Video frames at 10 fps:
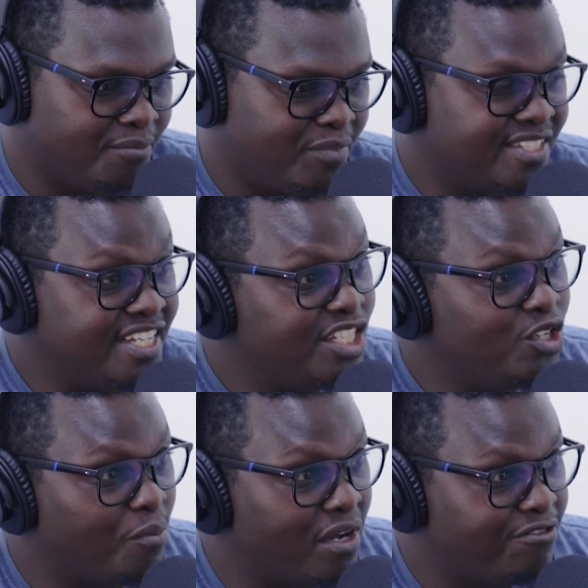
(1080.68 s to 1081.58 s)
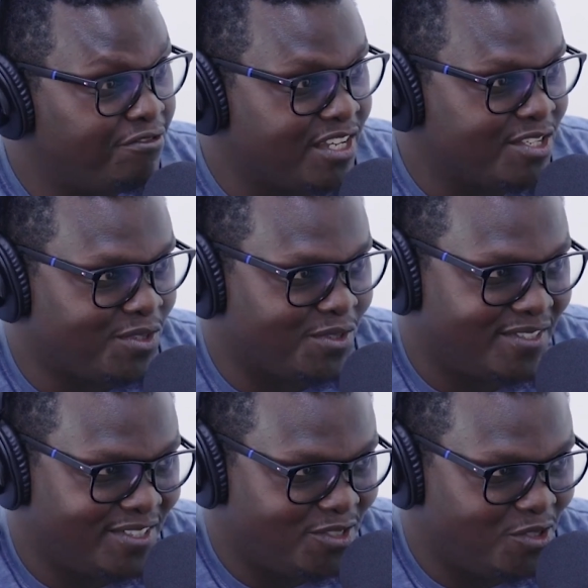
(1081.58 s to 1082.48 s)
presenting your manifesto
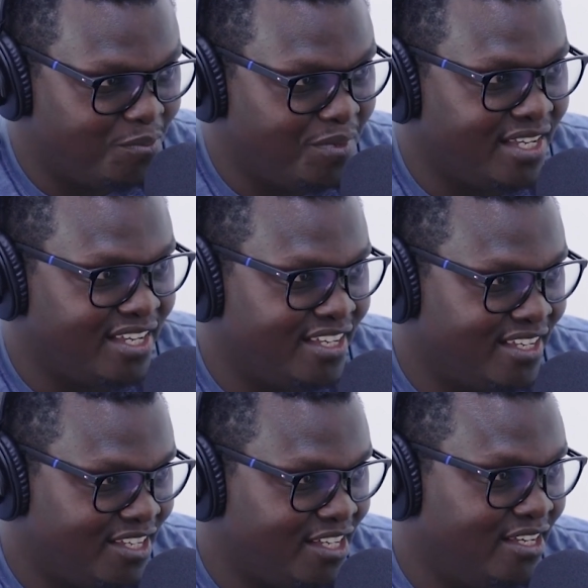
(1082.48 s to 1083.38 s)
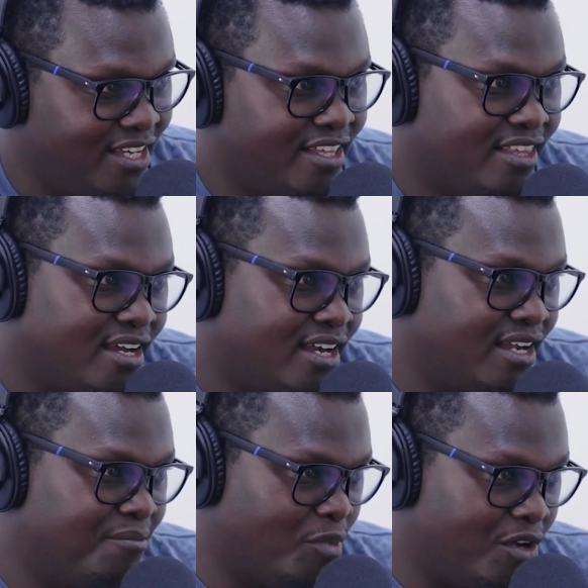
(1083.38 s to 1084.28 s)
to be either a
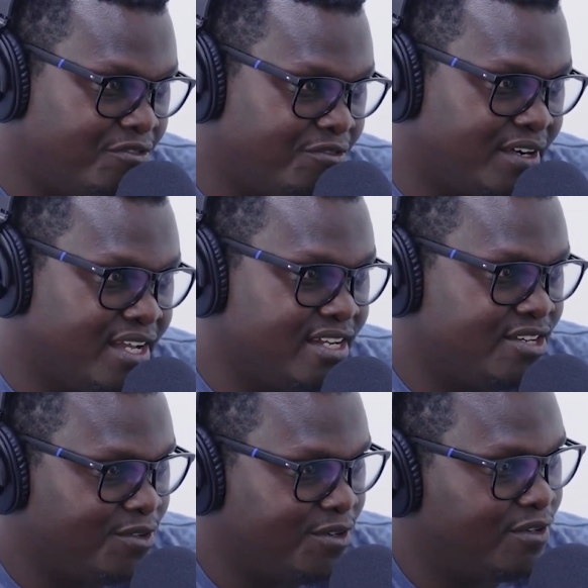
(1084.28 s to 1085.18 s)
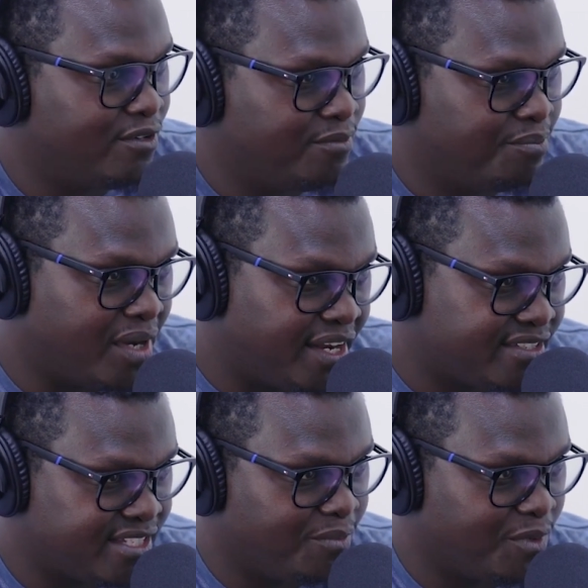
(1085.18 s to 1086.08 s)
boyfriend or marry
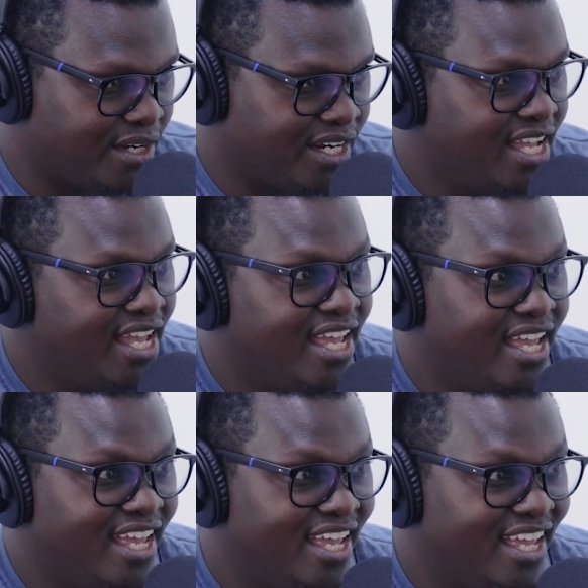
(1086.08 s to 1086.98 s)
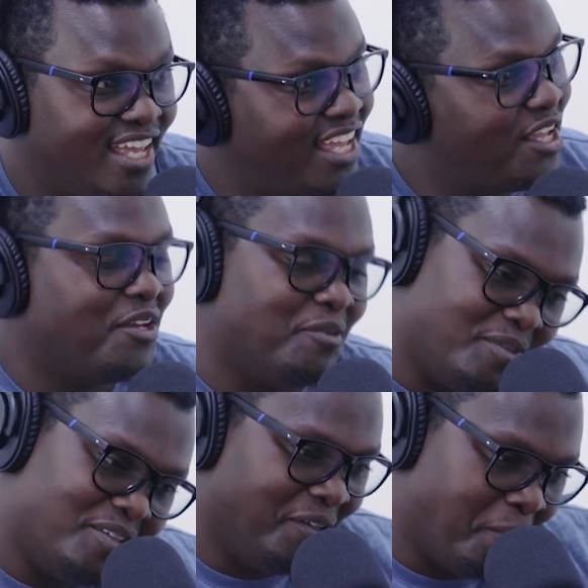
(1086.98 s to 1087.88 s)
someone? Say manifesto. I
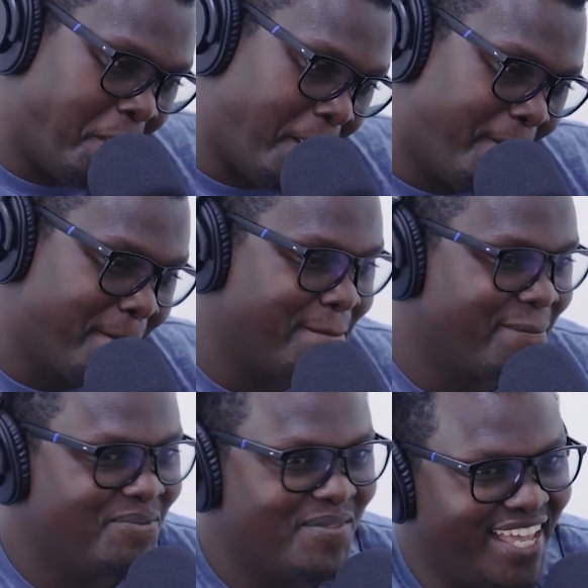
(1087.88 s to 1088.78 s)
love that. I think we should.